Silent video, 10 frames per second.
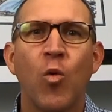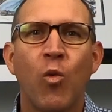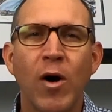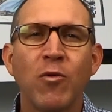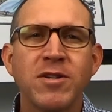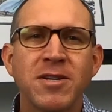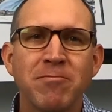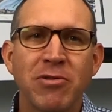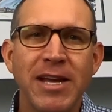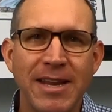What was
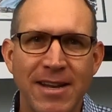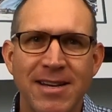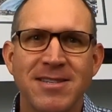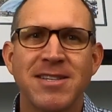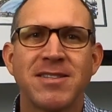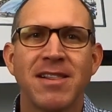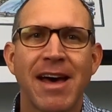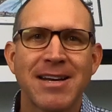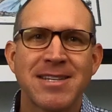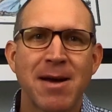completed since the
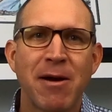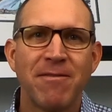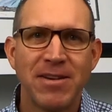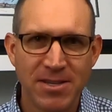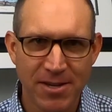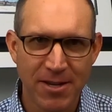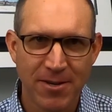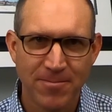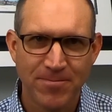last time I visited?